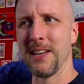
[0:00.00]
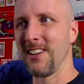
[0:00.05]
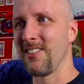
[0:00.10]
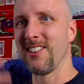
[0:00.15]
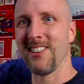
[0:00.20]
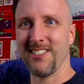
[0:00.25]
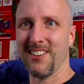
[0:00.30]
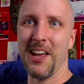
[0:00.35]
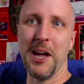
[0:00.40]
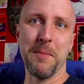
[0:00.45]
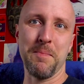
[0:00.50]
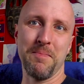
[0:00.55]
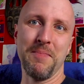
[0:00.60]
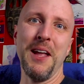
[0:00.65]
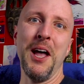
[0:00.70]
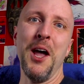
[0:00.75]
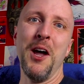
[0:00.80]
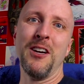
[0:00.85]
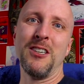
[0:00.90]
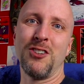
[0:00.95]
but he just kept
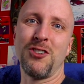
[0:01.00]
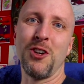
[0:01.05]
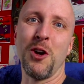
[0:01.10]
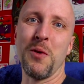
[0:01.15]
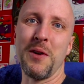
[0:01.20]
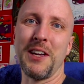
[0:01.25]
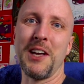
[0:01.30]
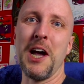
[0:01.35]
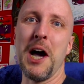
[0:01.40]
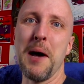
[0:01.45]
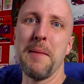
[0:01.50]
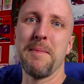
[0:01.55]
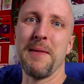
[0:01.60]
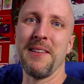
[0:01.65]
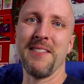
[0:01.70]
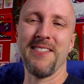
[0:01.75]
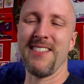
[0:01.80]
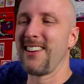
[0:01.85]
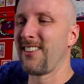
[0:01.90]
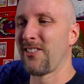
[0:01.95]
showing up
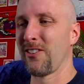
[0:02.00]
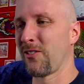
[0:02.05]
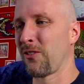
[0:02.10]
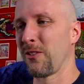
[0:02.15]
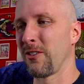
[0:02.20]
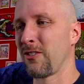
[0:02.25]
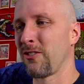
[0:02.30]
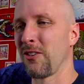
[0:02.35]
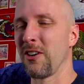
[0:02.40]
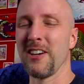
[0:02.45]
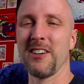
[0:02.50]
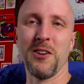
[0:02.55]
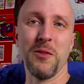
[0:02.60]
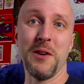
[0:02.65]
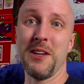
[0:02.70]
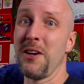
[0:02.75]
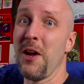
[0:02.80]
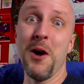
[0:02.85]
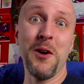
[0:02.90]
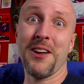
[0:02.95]
and they just sort of shrugged and
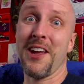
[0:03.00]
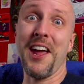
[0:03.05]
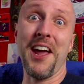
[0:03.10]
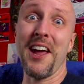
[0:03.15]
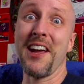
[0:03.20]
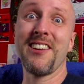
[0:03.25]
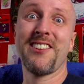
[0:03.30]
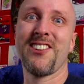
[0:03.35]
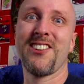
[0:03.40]
went, okay,